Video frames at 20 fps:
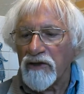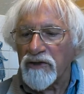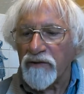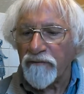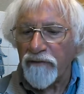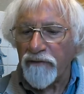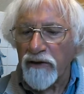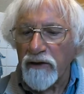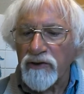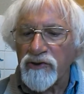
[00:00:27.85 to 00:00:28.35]
she
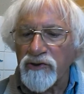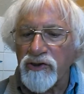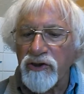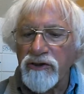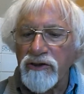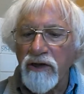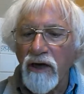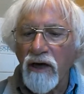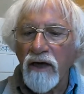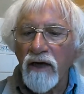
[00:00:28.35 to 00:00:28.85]
feels the
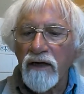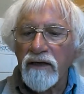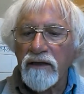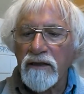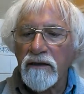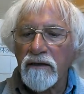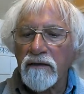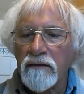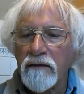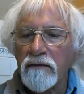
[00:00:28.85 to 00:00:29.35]
dark
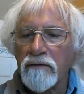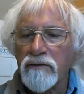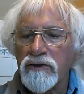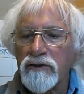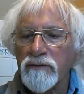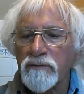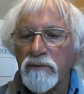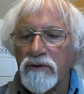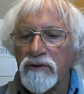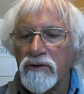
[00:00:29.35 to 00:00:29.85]

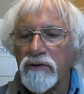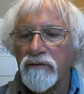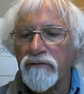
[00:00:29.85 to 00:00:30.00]
encroachment